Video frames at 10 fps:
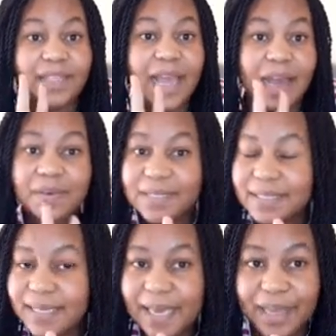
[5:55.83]
I was
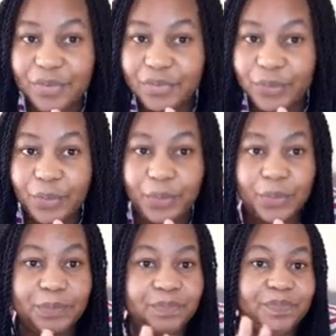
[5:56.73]
cared for.
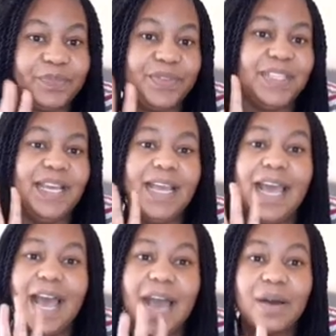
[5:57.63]

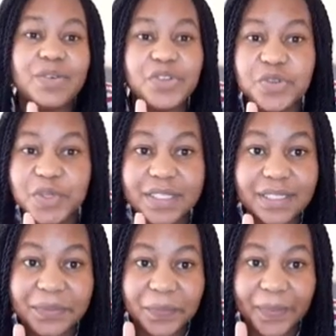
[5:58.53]
I was
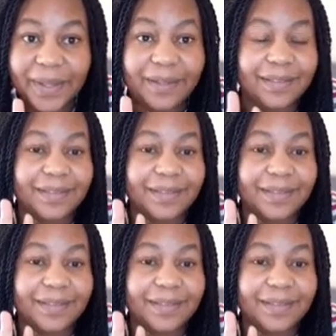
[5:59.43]
treated well.